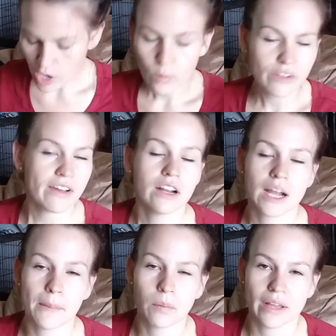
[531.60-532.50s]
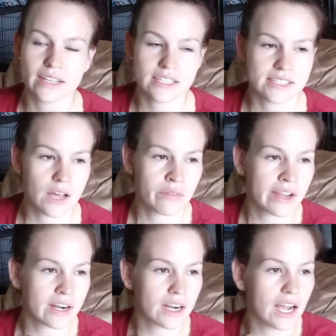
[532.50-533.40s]
we found a couple places down
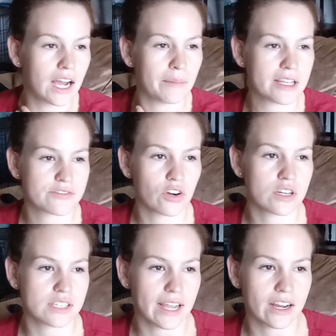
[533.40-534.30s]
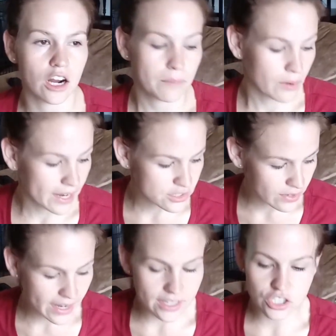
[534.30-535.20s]
there um, as far as like our price
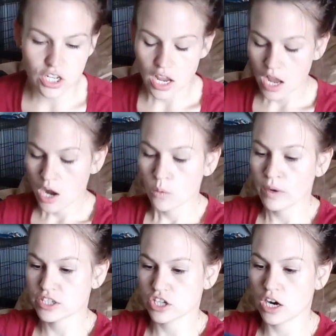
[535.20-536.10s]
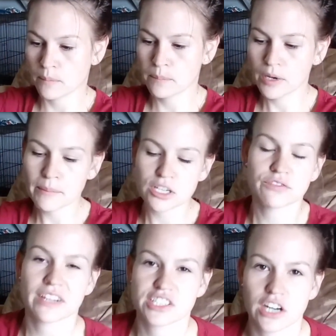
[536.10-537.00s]
range, which are pretty much
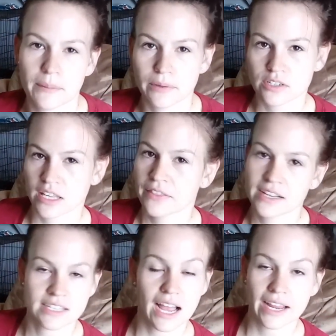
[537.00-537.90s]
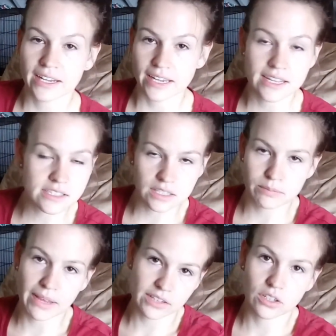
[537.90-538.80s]
fixer uppers, like things that I can easily
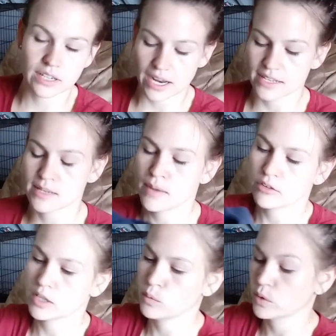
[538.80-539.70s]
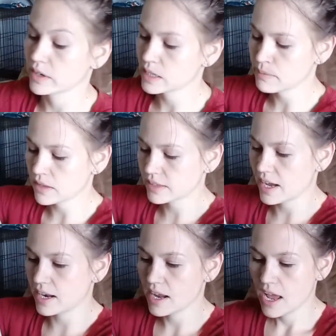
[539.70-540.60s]
make look nice. I'm not really worried about
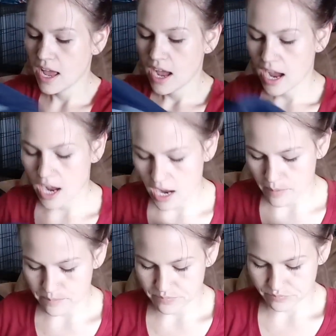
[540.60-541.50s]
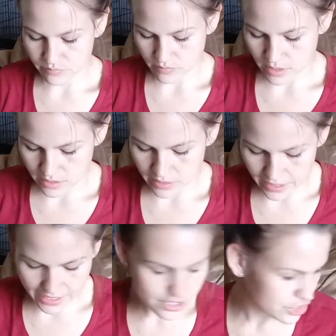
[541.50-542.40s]
that. Um, the
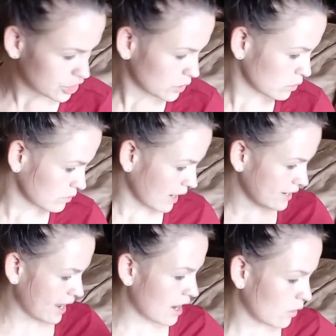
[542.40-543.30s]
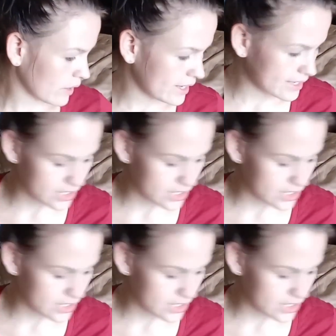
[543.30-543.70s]
issue right now is